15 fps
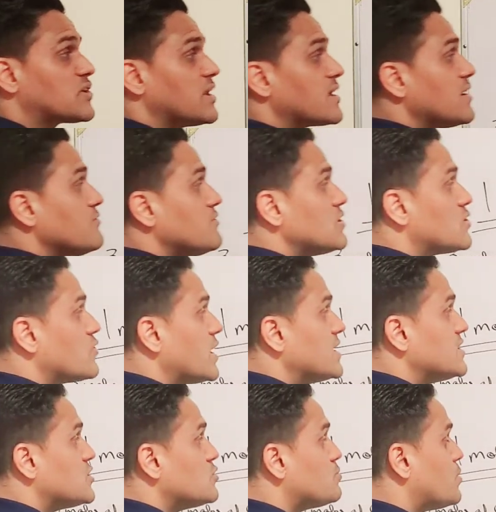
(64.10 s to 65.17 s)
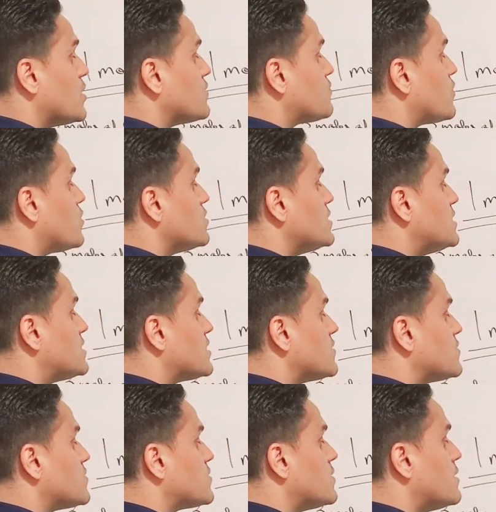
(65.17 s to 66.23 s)
to give you 22.4
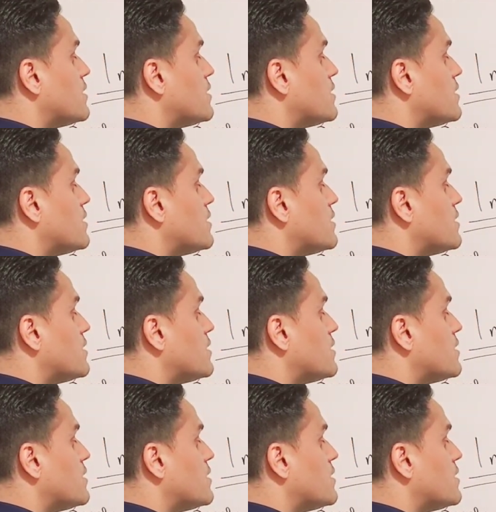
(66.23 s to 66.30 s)
liters.